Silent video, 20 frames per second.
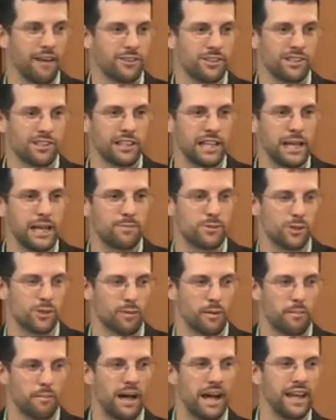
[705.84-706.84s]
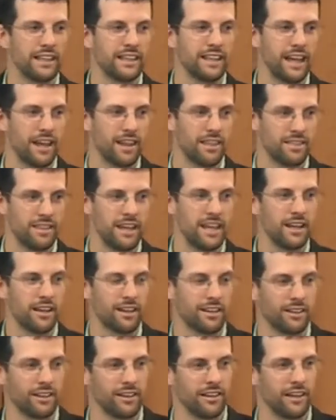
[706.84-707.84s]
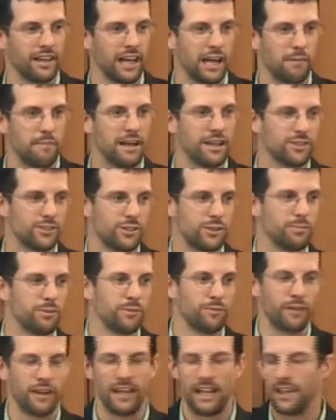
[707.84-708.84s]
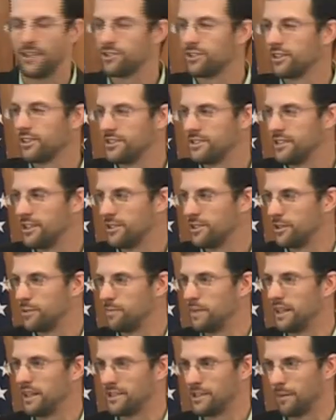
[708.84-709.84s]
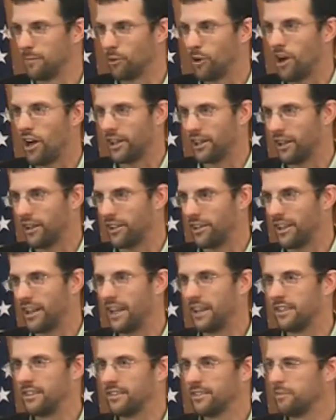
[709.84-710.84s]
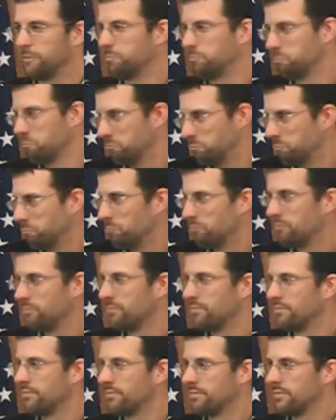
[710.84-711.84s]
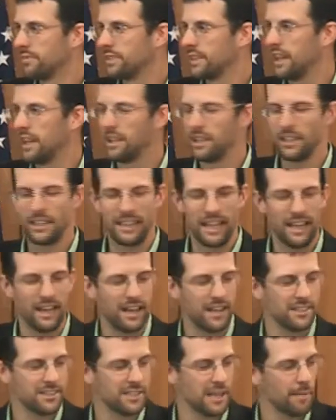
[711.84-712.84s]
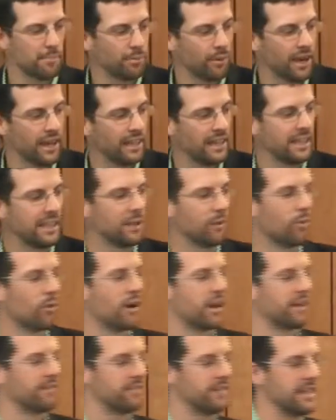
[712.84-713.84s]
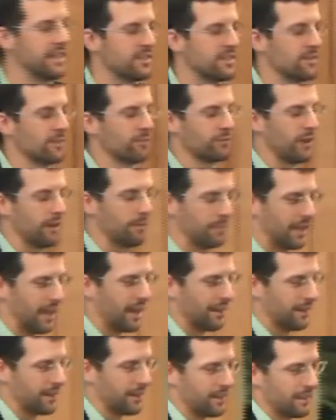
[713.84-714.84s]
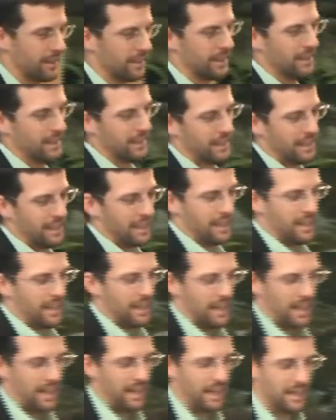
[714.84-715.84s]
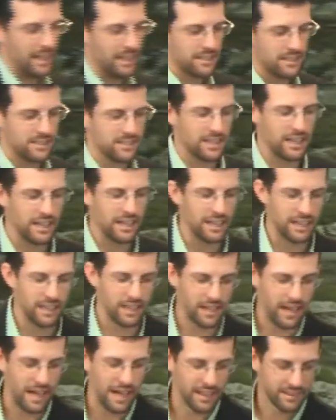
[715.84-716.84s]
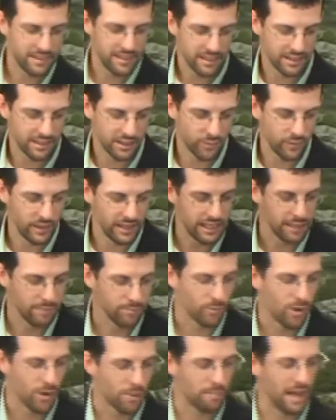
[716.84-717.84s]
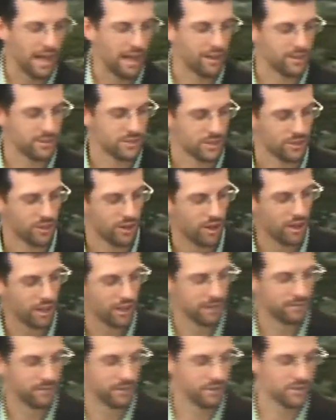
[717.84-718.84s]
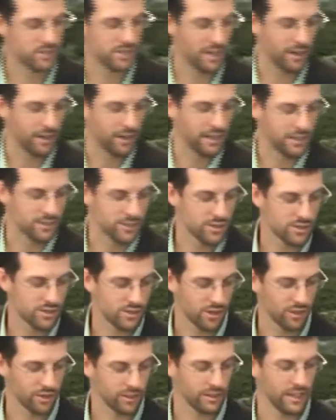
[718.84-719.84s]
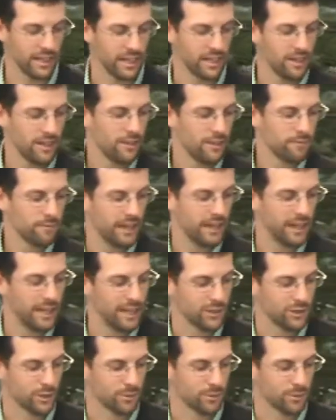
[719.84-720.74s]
sleep so my mind can't think clearly and I make stupid financial decisions because I'm groggy all day. Okay, you cannot separate any one of these from the other. And uh, I think that we need more balance in all of those areas. Certainly, financial